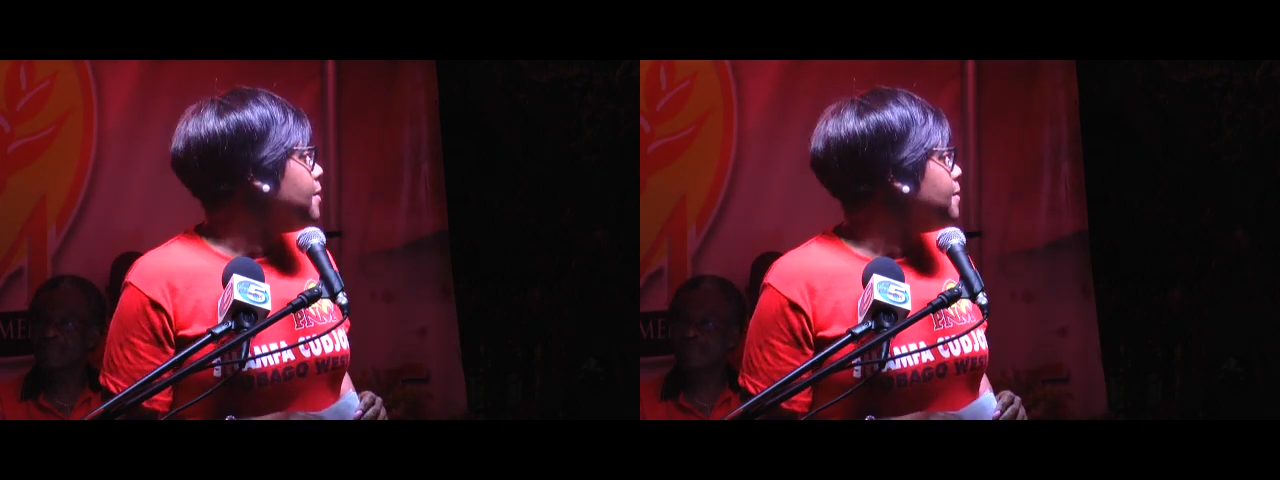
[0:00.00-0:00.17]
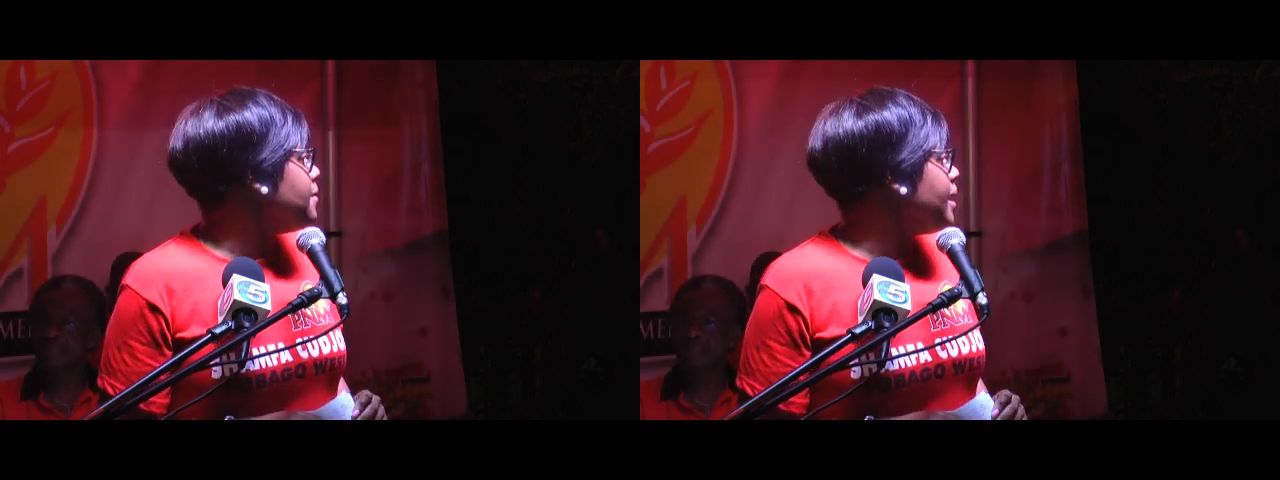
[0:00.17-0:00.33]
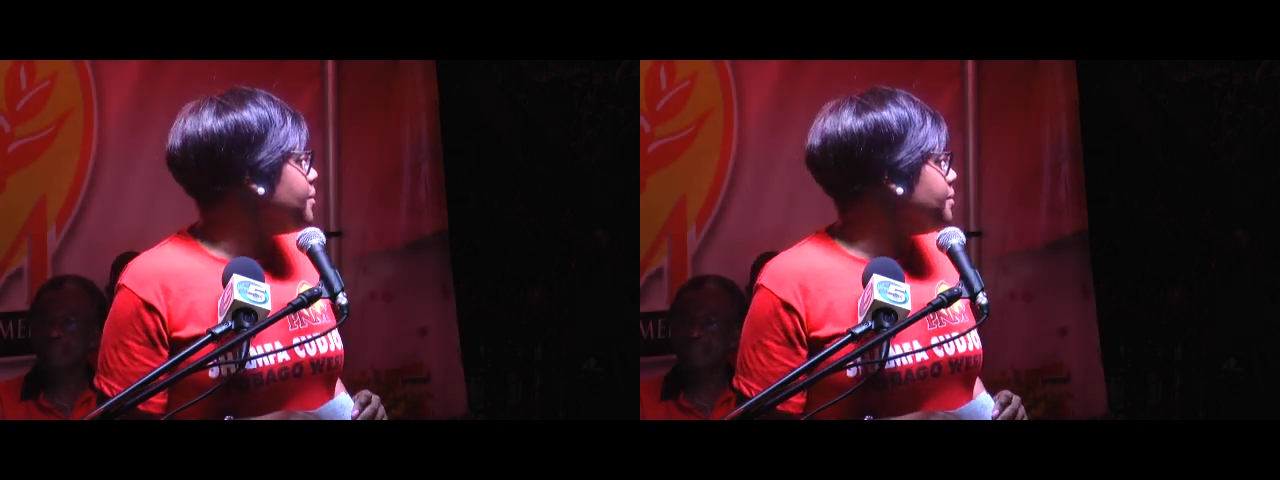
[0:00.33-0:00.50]

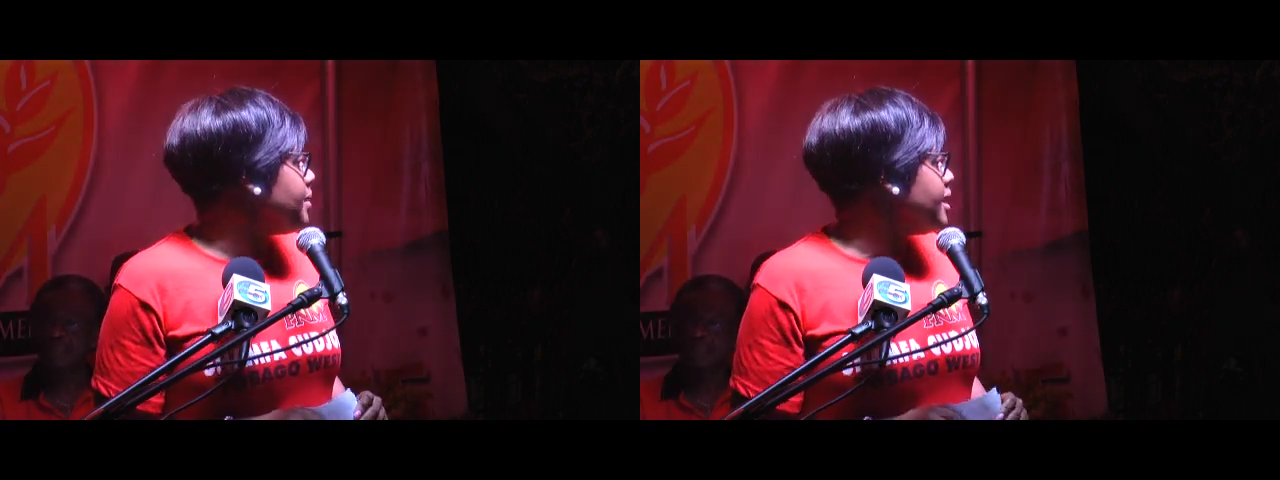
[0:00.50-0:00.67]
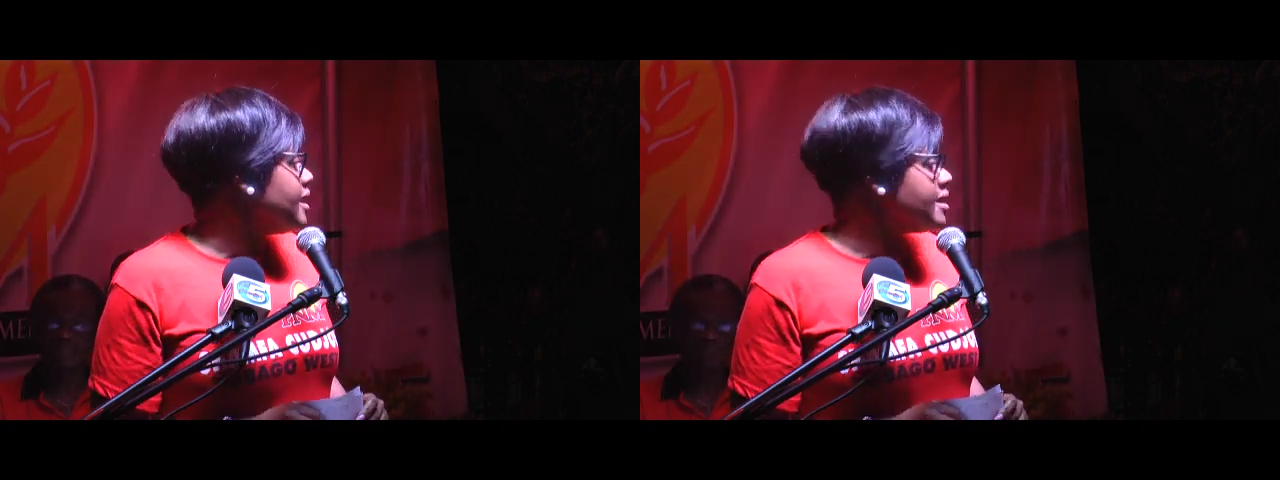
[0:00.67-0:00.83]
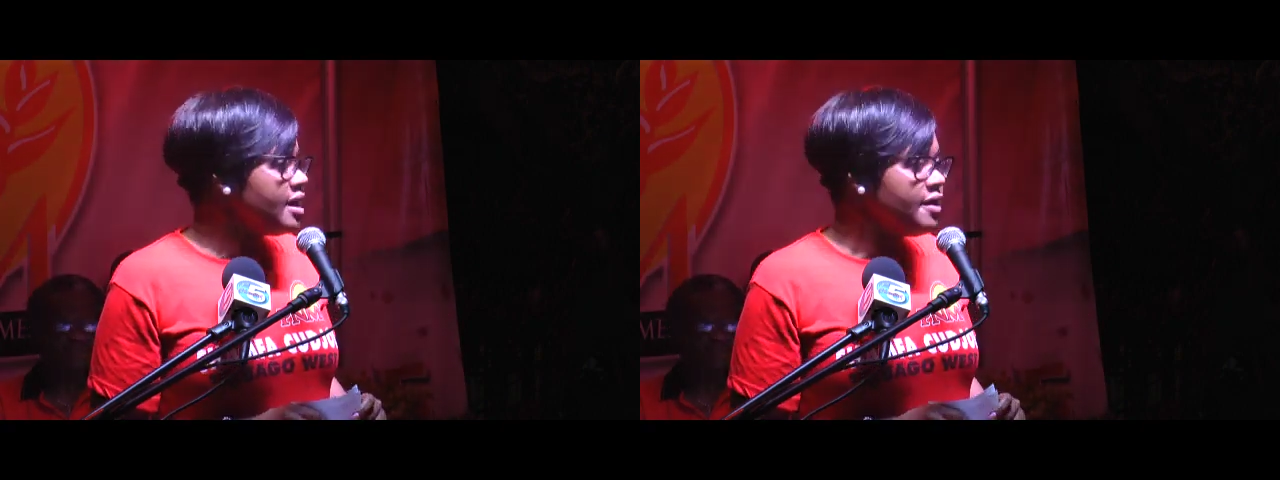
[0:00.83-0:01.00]

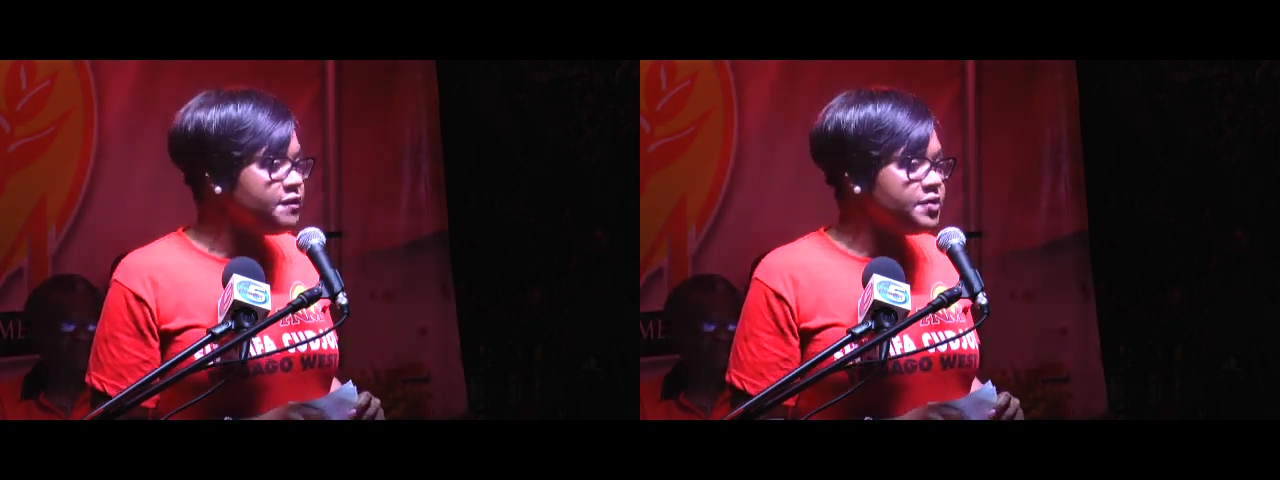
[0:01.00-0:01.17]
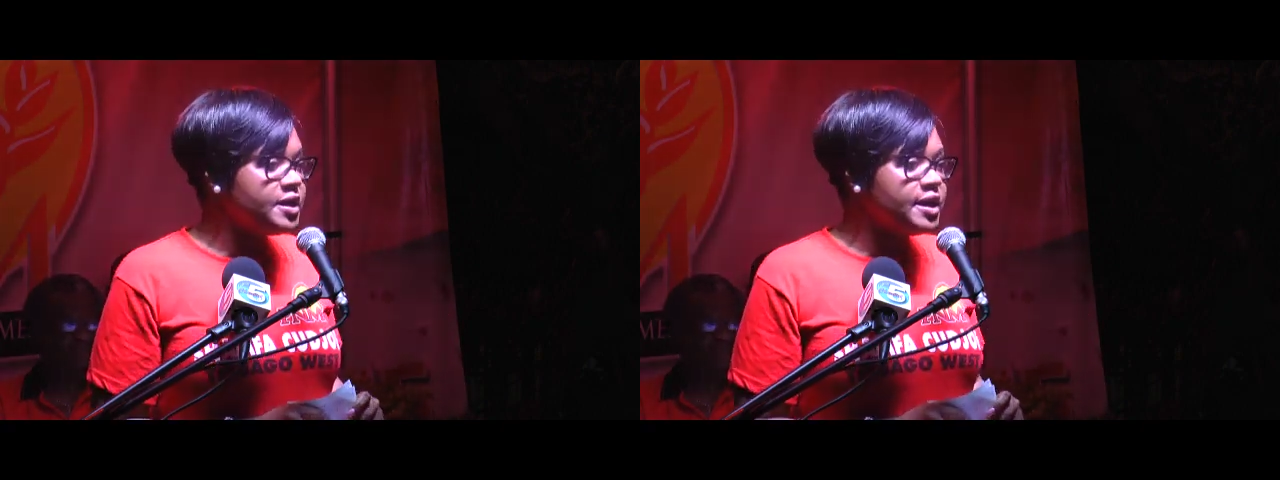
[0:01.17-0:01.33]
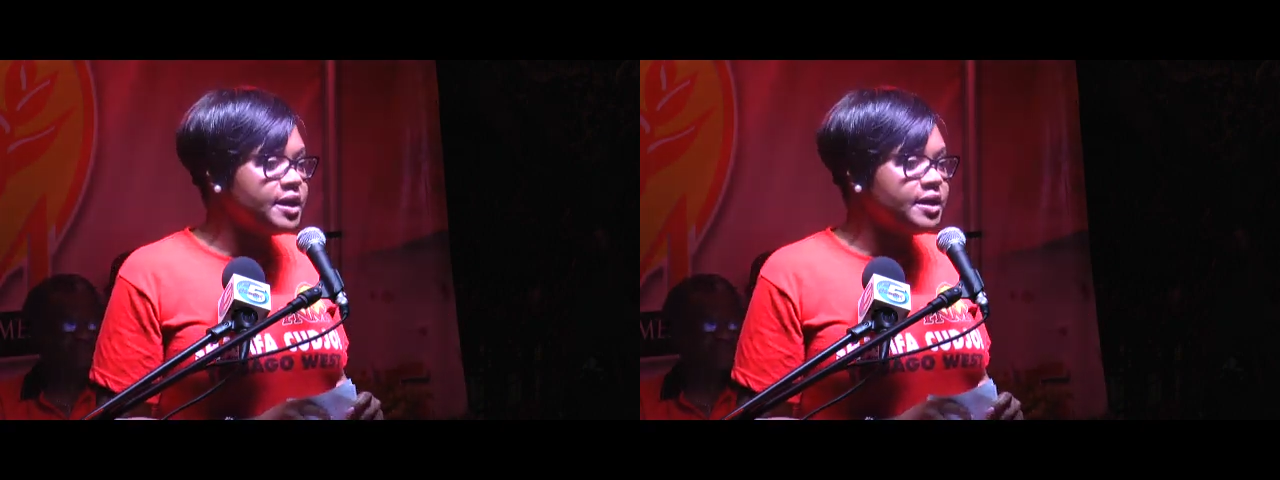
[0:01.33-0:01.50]
members of
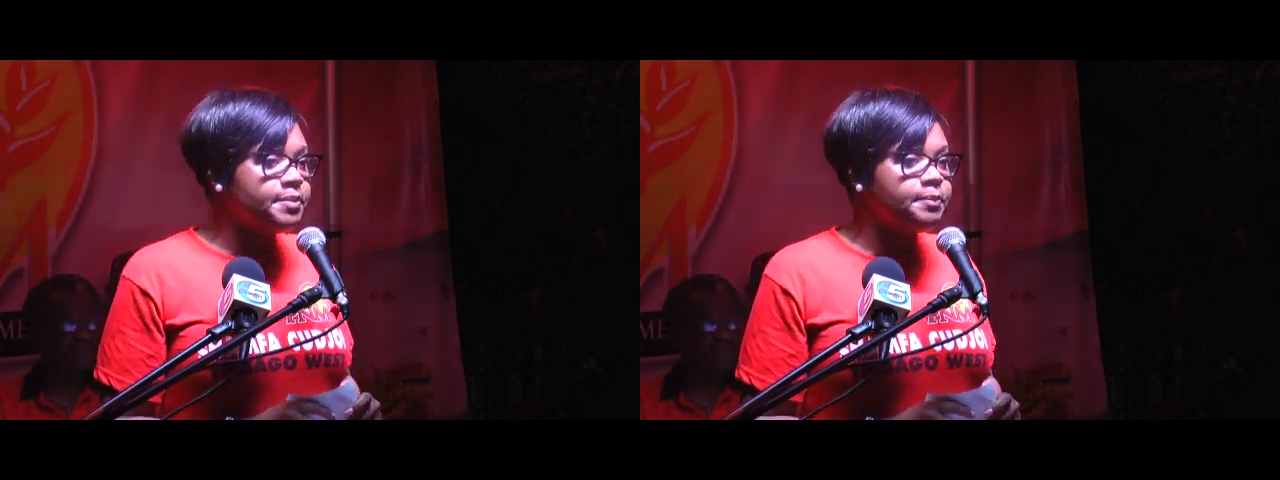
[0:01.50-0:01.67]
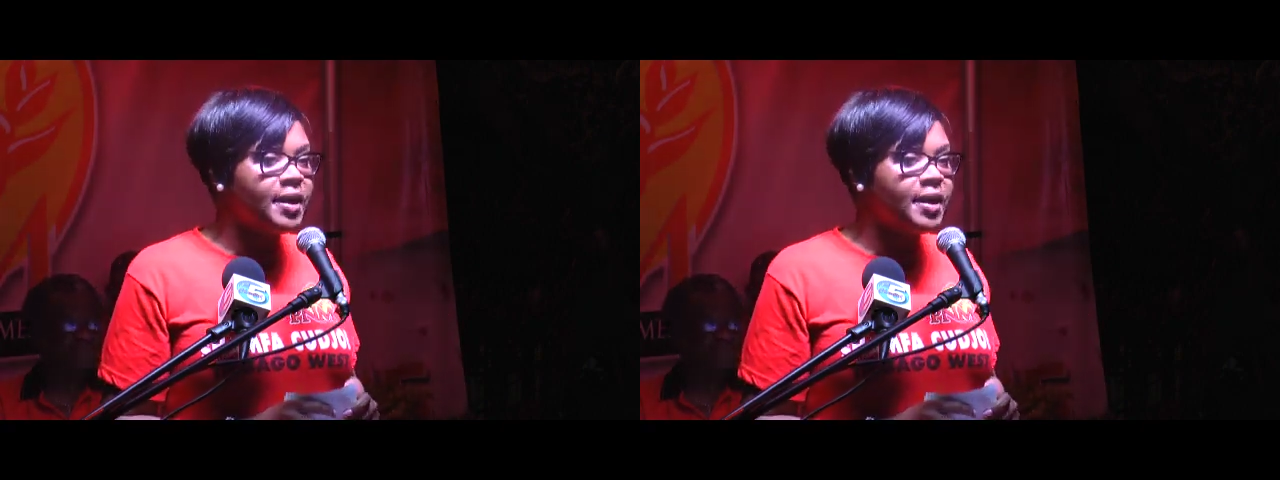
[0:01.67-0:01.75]
the